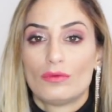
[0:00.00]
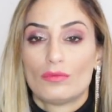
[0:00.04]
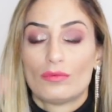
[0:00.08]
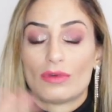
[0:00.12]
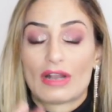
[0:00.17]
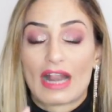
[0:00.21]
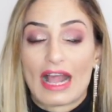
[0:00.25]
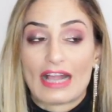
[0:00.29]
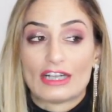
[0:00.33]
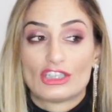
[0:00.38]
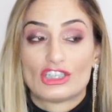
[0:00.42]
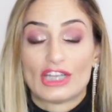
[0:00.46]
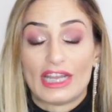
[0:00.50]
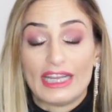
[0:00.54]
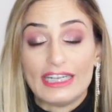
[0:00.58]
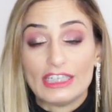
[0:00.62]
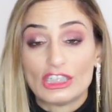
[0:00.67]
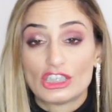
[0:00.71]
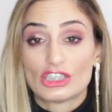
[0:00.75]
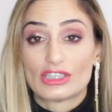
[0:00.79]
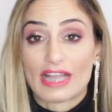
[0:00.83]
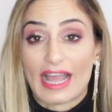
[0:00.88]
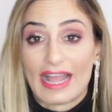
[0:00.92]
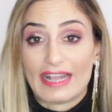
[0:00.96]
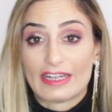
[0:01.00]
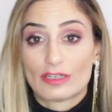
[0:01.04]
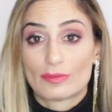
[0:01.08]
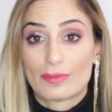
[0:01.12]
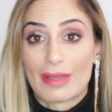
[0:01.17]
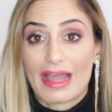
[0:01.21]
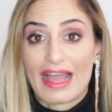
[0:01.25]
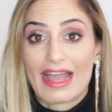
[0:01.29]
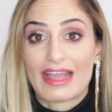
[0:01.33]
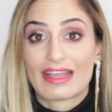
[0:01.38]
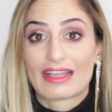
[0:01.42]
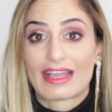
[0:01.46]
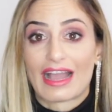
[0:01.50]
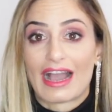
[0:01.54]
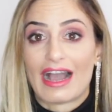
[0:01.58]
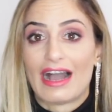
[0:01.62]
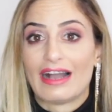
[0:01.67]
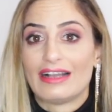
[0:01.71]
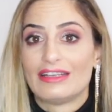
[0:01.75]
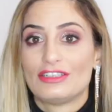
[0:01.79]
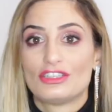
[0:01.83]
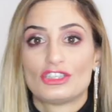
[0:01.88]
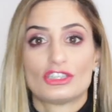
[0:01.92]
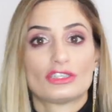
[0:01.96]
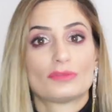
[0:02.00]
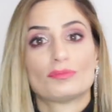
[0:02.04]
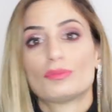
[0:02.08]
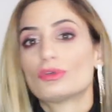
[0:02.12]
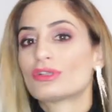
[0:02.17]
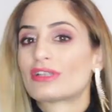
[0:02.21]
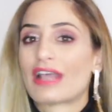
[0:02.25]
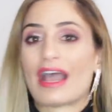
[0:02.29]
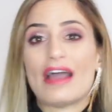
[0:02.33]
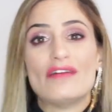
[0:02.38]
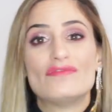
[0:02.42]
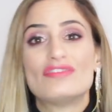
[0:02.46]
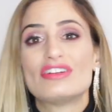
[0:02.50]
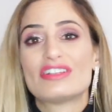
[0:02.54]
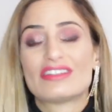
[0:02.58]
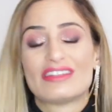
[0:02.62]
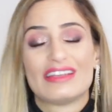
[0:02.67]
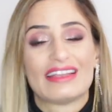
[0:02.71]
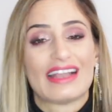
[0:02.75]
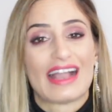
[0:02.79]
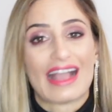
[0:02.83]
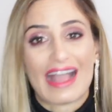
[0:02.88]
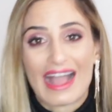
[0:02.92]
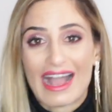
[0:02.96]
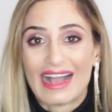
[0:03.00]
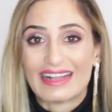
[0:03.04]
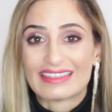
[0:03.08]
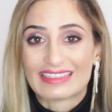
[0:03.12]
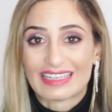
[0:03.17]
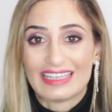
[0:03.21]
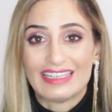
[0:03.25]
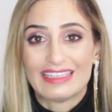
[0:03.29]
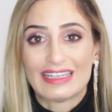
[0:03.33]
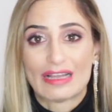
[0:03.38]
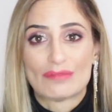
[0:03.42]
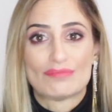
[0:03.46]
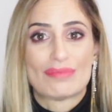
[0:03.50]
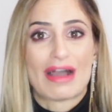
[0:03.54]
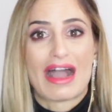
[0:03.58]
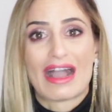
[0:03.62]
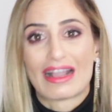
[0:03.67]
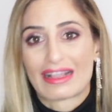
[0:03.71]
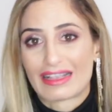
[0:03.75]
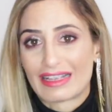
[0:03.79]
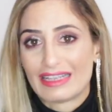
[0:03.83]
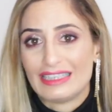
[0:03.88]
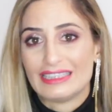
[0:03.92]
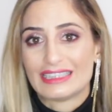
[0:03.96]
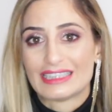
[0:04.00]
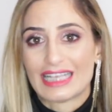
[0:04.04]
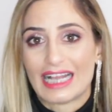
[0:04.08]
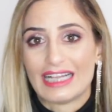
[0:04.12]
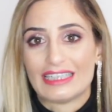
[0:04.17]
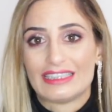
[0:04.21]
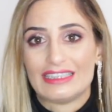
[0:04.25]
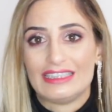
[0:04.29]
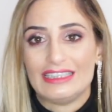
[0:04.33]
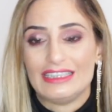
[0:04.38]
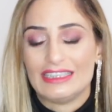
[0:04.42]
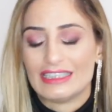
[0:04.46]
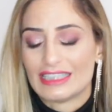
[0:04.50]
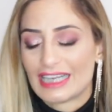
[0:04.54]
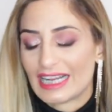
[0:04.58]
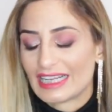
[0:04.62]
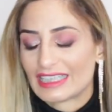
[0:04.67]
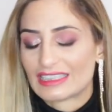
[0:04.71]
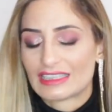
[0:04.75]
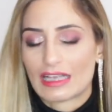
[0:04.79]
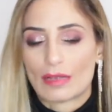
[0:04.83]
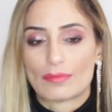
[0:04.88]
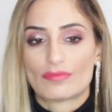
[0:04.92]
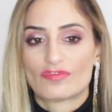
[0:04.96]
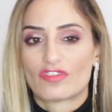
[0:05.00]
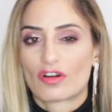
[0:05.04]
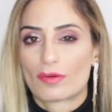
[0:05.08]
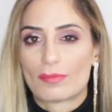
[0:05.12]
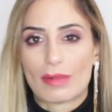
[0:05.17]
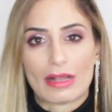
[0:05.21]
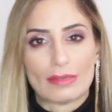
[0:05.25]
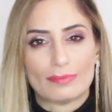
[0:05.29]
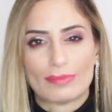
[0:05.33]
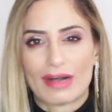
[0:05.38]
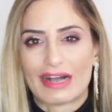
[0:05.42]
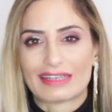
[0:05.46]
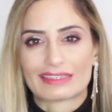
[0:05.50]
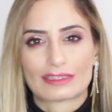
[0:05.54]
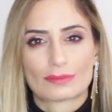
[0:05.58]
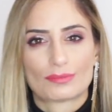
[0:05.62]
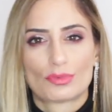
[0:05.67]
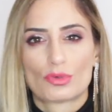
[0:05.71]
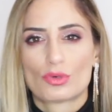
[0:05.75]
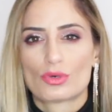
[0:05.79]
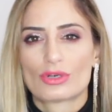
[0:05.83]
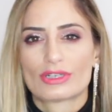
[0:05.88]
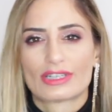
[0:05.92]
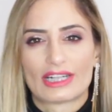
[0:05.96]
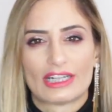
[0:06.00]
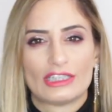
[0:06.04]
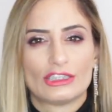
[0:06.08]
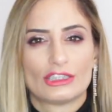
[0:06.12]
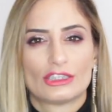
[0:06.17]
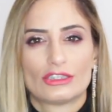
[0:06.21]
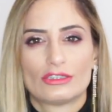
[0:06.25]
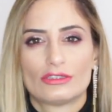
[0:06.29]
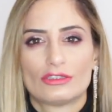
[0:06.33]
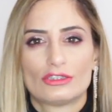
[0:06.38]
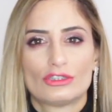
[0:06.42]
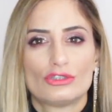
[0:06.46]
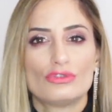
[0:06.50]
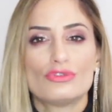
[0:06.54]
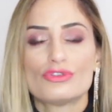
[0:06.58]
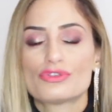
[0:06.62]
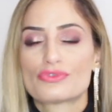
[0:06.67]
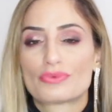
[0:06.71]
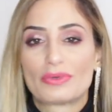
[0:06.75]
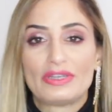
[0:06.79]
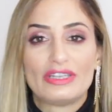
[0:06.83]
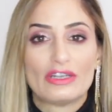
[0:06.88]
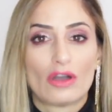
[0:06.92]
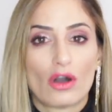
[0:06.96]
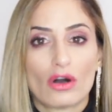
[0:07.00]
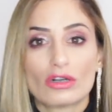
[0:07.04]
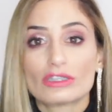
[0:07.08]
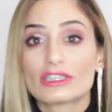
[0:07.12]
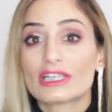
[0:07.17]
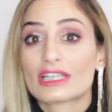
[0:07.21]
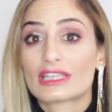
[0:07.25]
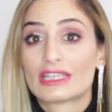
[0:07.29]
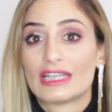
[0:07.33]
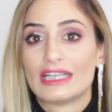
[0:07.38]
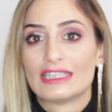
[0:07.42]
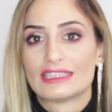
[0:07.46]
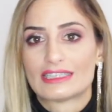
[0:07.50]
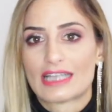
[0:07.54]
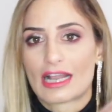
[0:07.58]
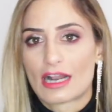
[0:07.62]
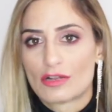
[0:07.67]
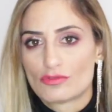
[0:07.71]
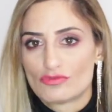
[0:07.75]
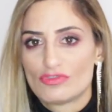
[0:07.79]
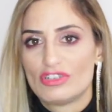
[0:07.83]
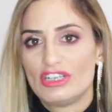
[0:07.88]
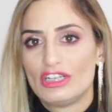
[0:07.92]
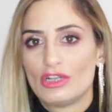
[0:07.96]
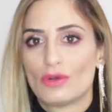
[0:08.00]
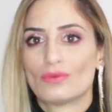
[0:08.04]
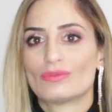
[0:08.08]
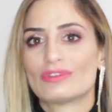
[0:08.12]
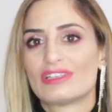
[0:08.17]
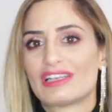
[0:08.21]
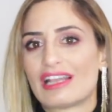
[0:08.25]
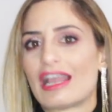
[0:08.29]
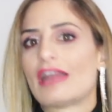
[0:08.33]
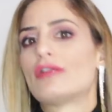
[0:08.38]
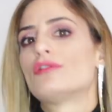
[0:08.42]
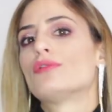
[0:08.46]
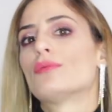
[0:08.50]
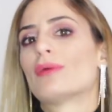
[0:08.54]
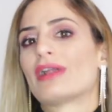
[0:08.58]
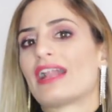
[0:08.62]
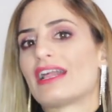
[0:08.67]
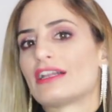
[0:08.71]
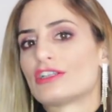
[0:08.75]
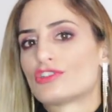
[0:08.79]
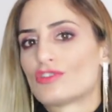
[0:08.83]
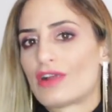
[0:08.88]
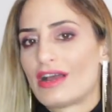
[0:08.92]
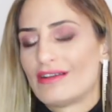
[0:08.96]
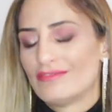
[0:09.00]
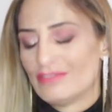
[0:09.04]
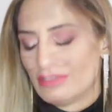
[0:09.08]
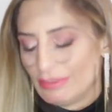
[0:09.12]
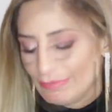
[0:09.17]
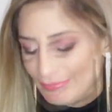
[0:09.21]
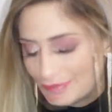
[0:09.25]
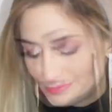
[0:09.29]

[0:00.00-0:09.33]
when I changed handbag, I just put everything I had in that bag inside here except for my passport and two, three other things that I really only carry when I travel.